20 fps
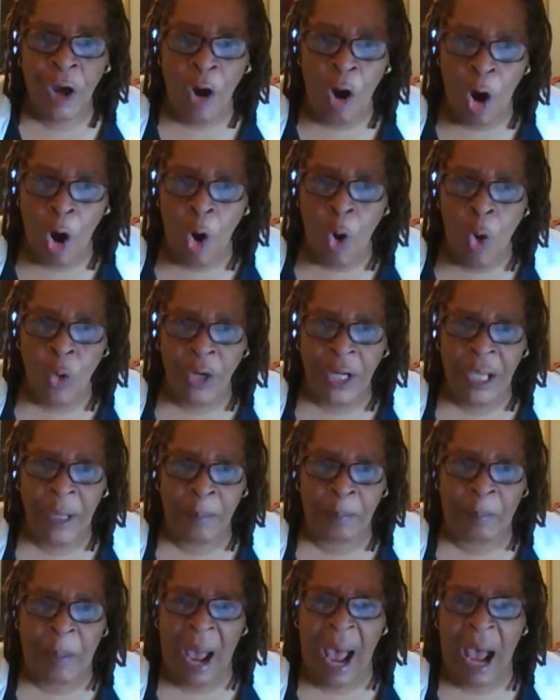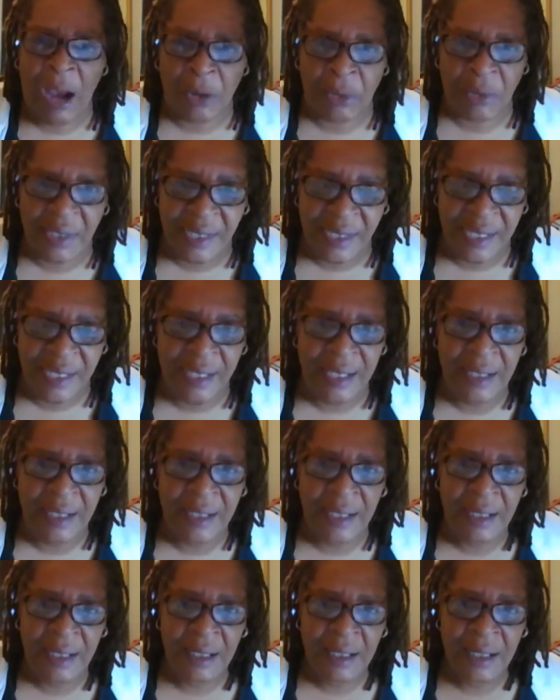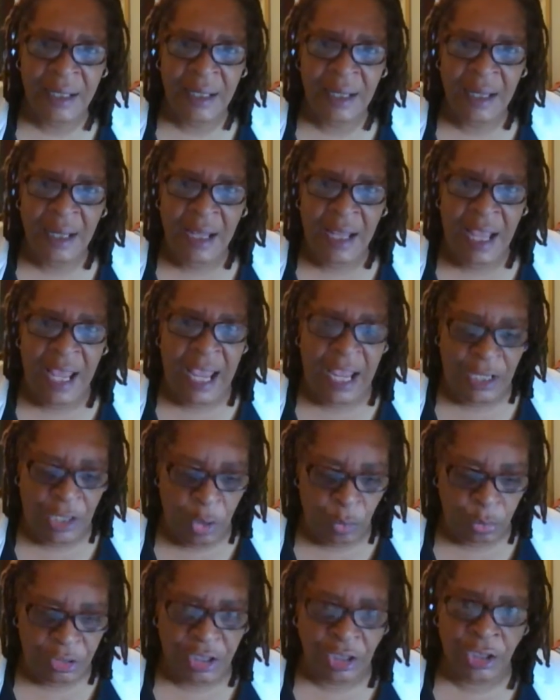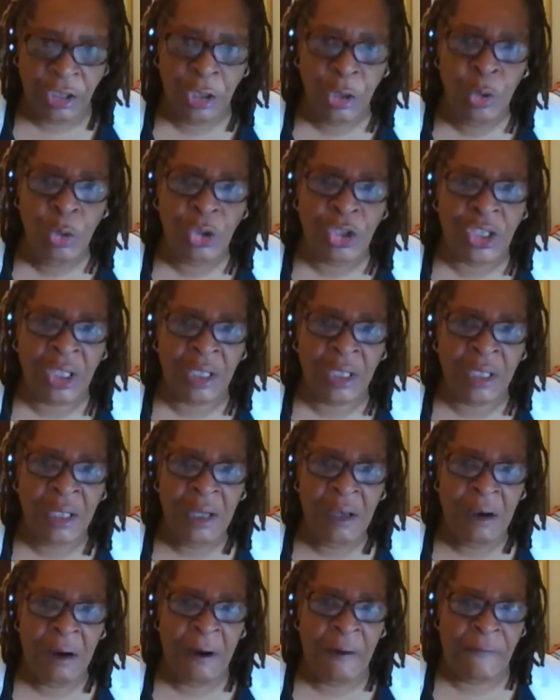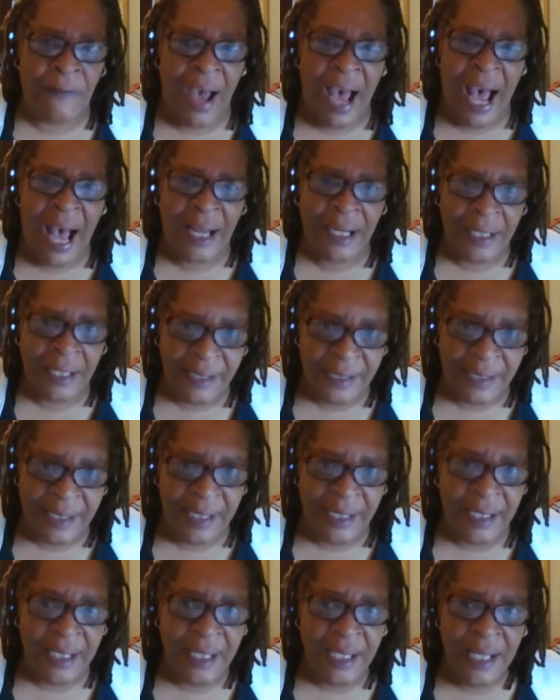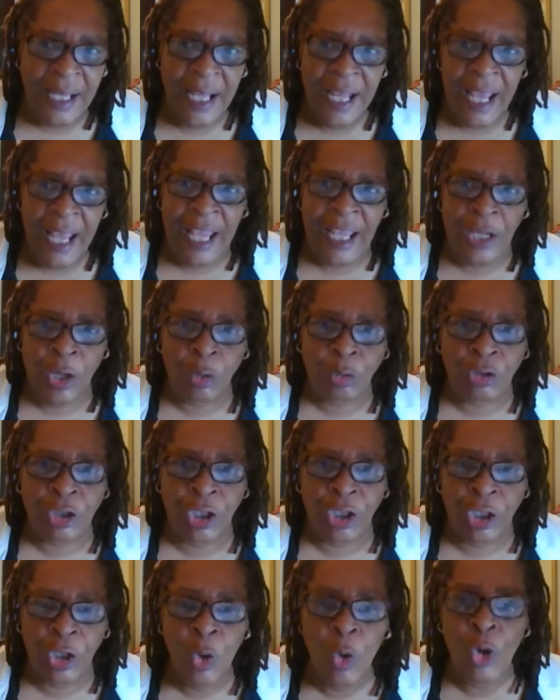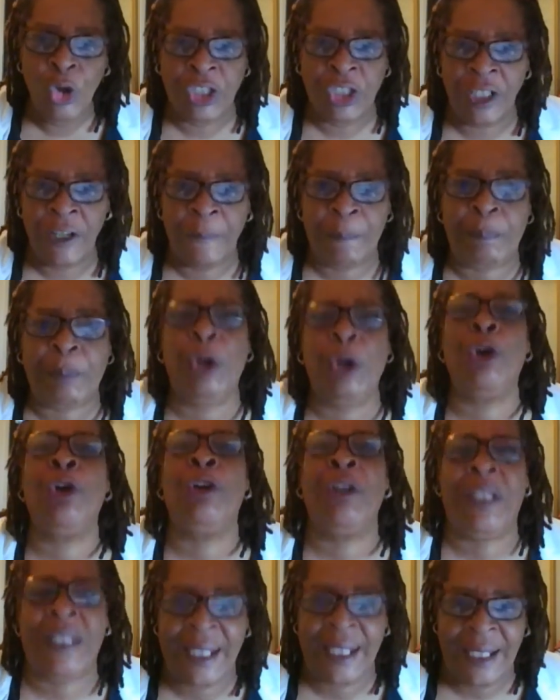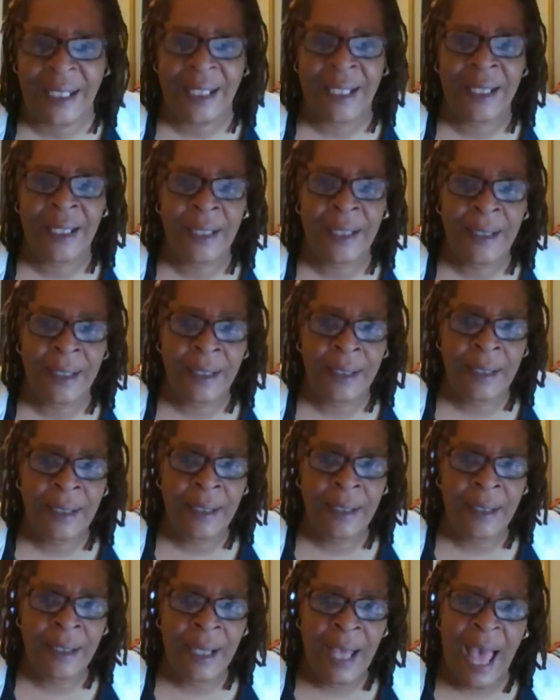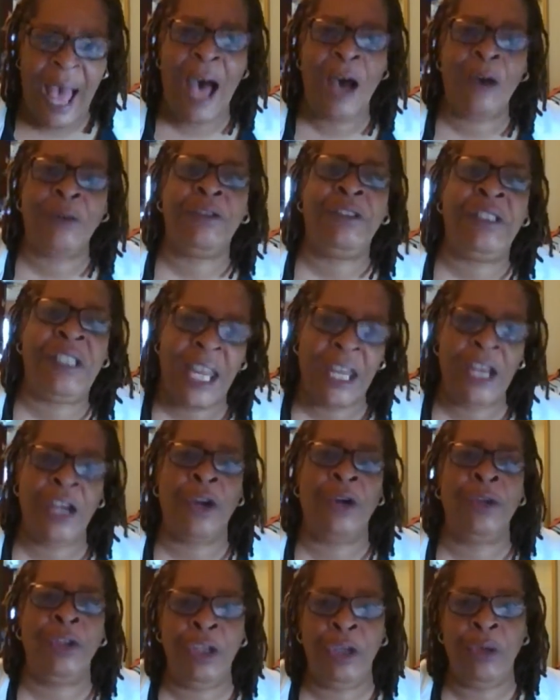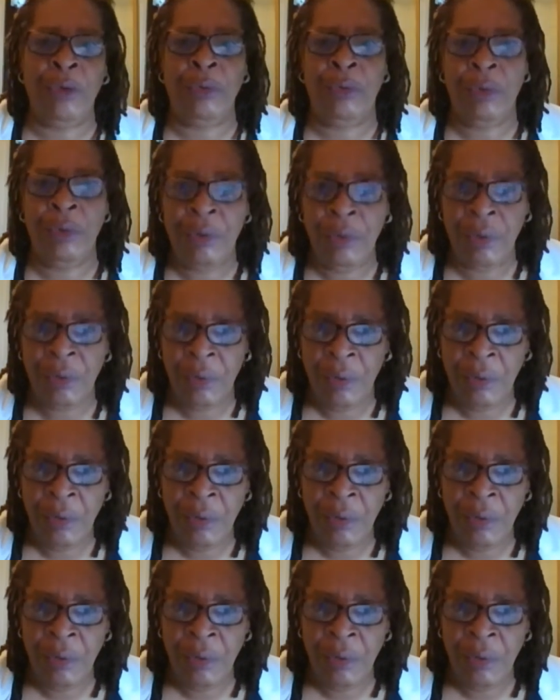for your own hypocrisy and your delusion of honesty and your delusion of purity. How dare you?